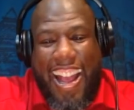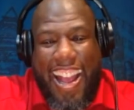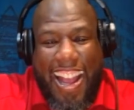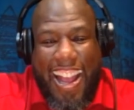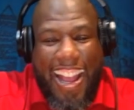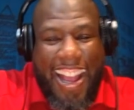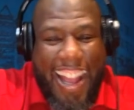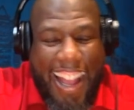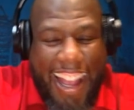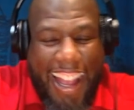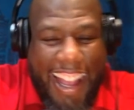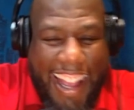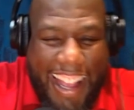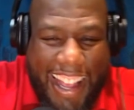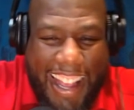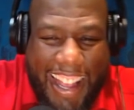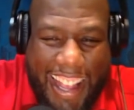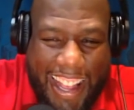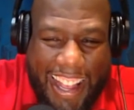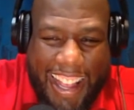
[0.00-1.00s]

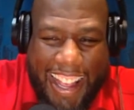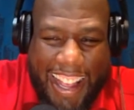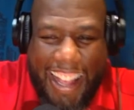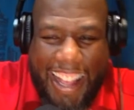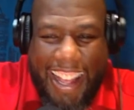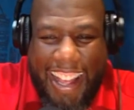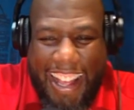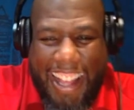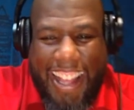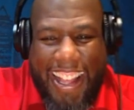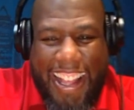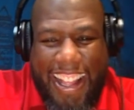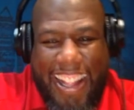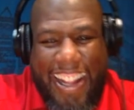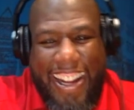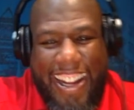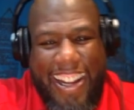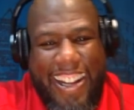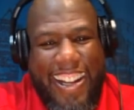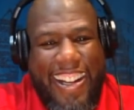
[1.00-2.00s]

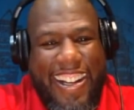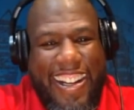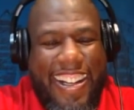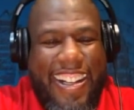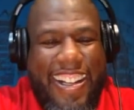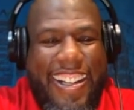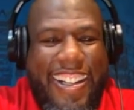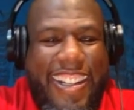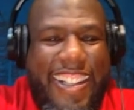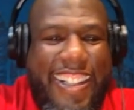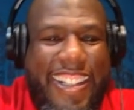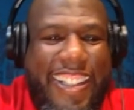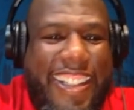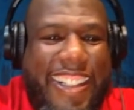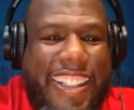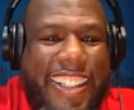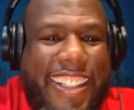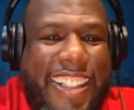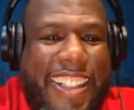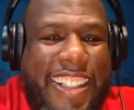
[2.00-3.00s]

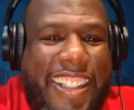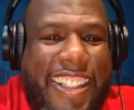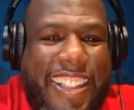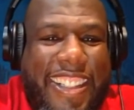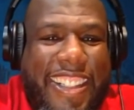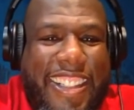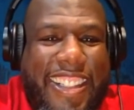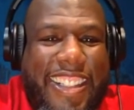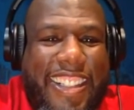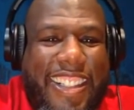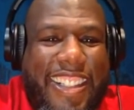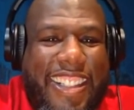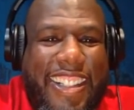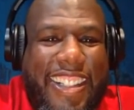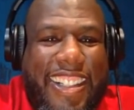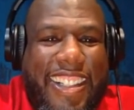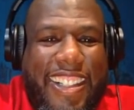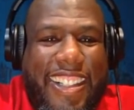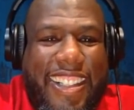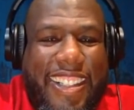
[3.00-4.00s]

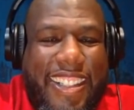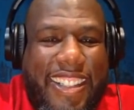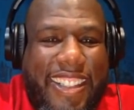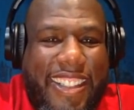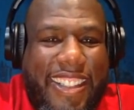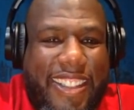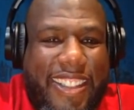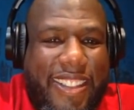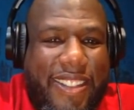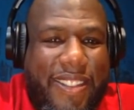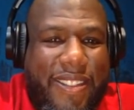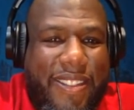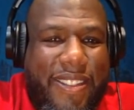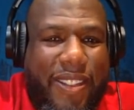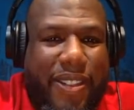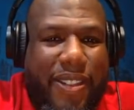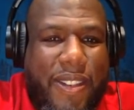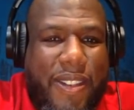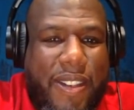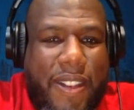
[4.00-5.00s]

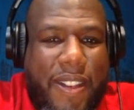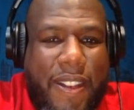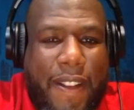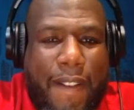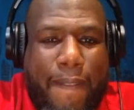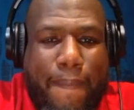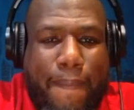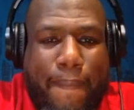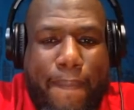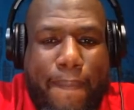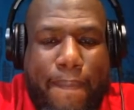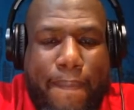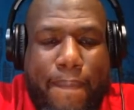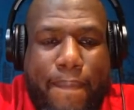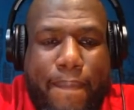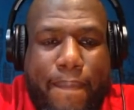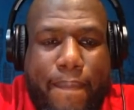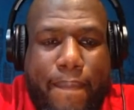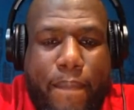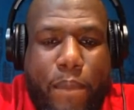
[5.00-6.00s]

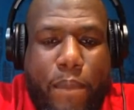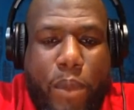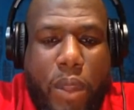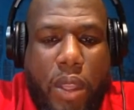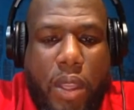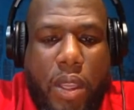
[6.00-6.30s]
The person shown says nothing.